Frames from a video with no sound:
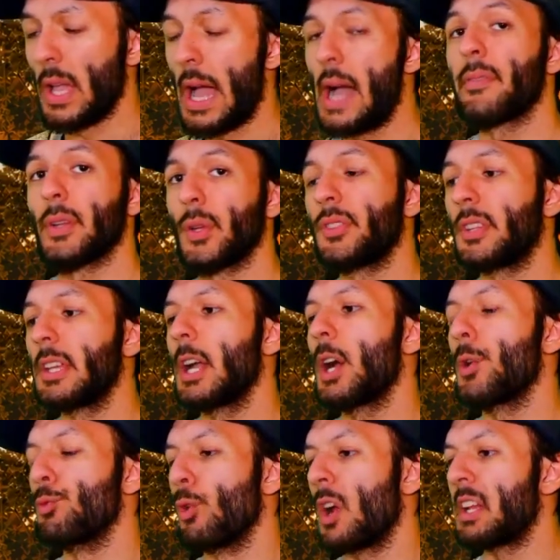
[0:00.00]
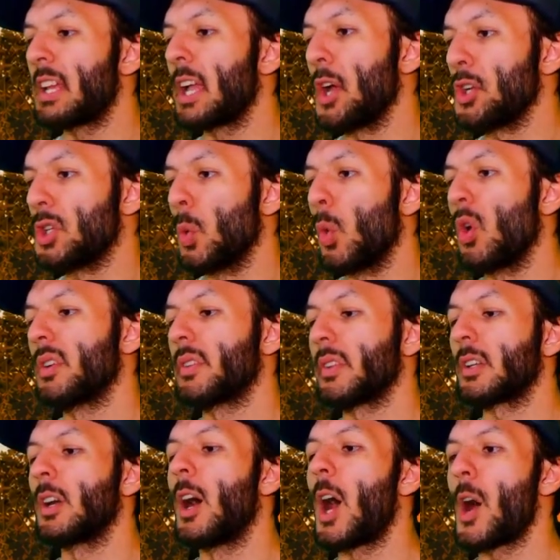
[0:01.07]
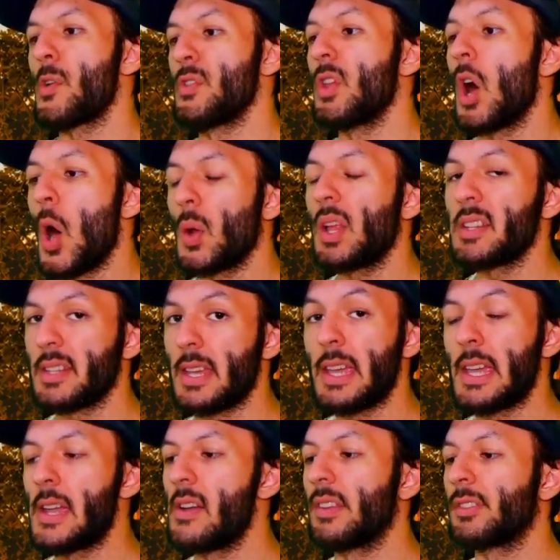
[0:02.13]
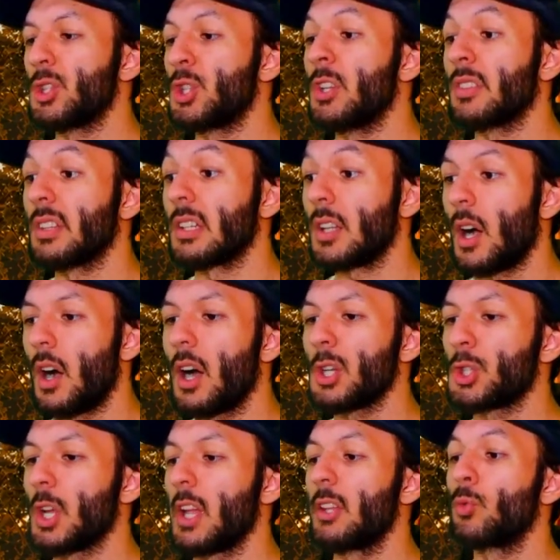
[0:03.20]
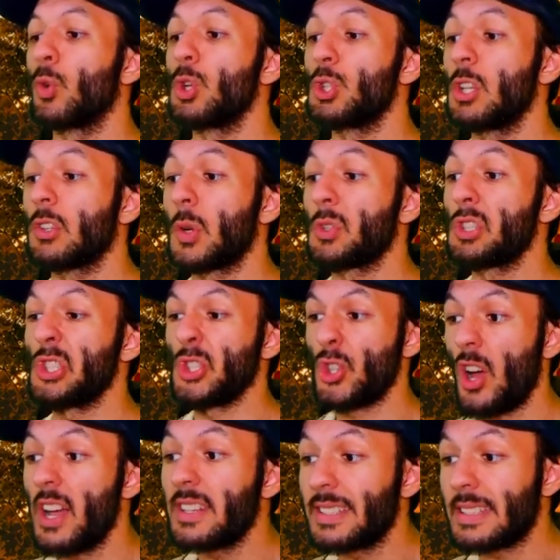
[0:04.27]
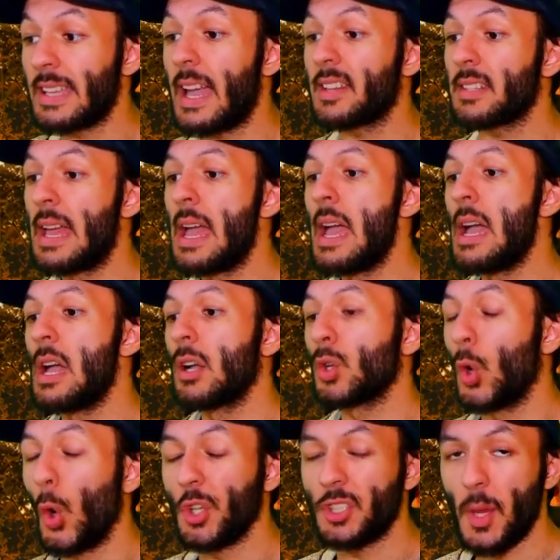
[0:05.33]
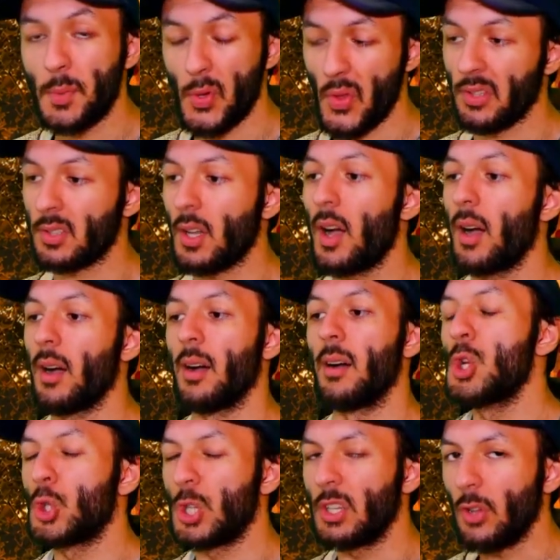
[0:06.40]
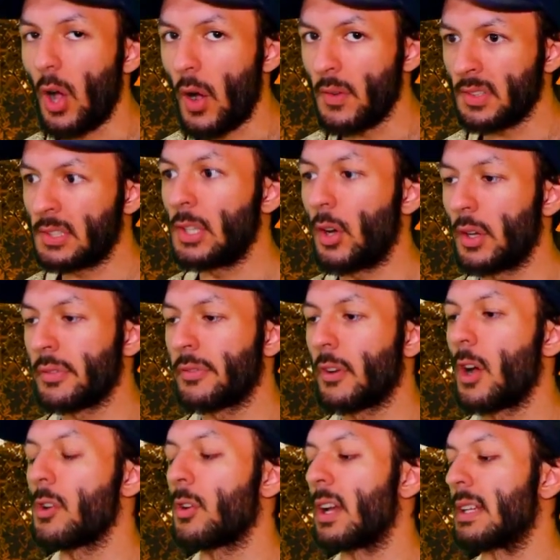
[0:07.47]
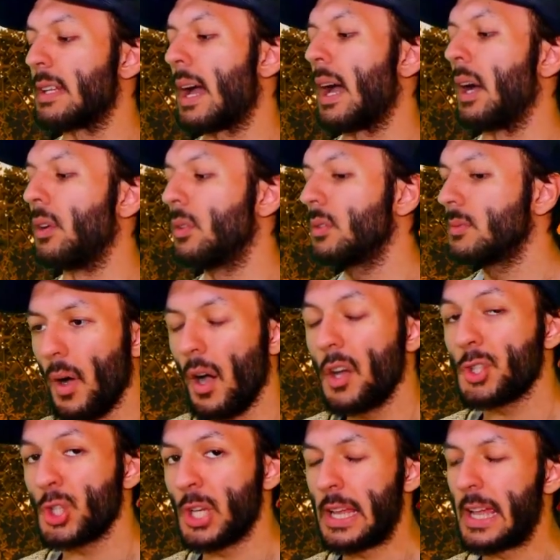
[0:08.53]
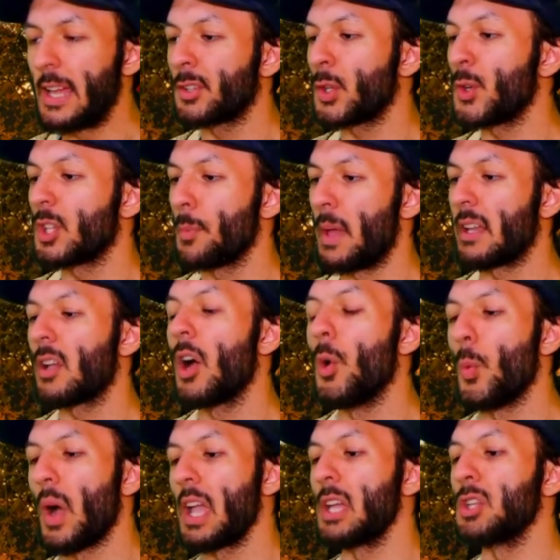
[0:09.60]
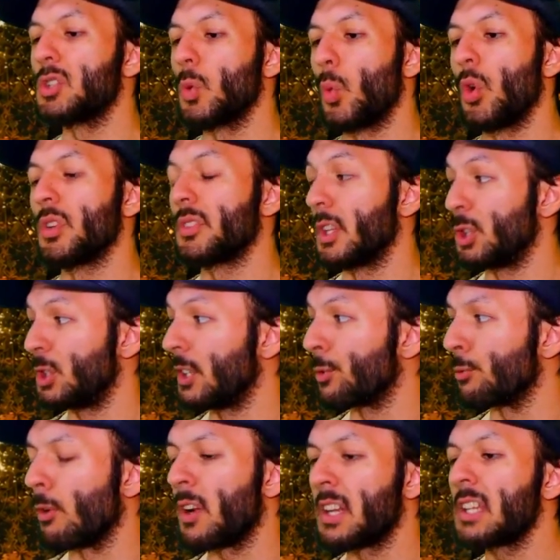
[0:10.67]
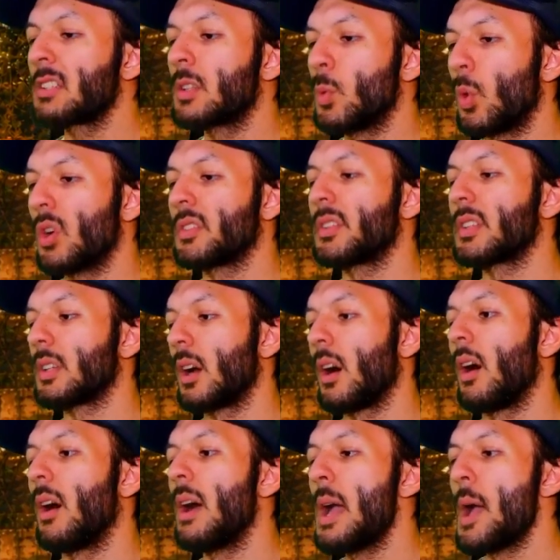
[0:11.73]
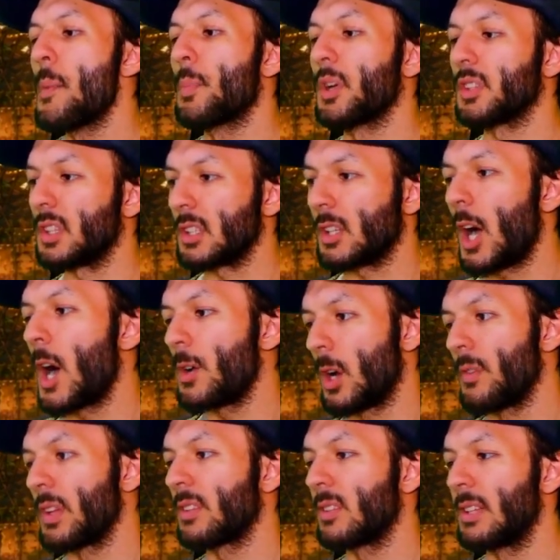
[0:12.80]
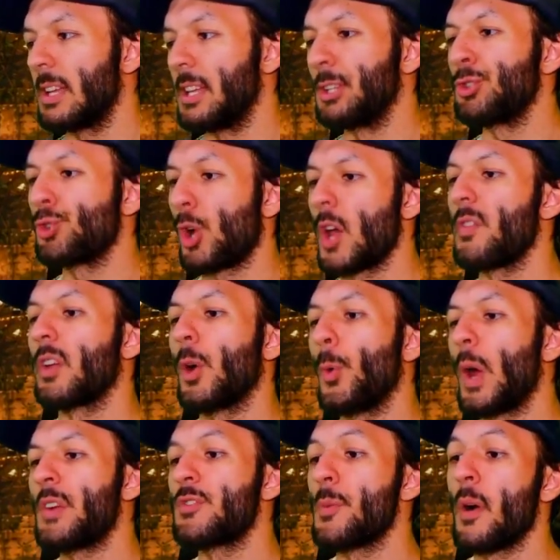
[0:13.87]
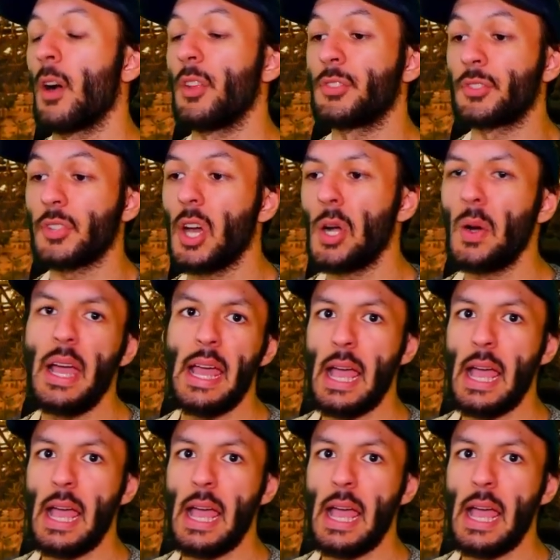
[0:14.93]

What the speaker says: have Lucia running towards the car, and the whole idea here is that she's in a car chase where she's going to try to get caught up to this car. She's obviously on foot right now, but she is going to make her way towards it. She's running towards the car, but the car obviously is driving away from her. So,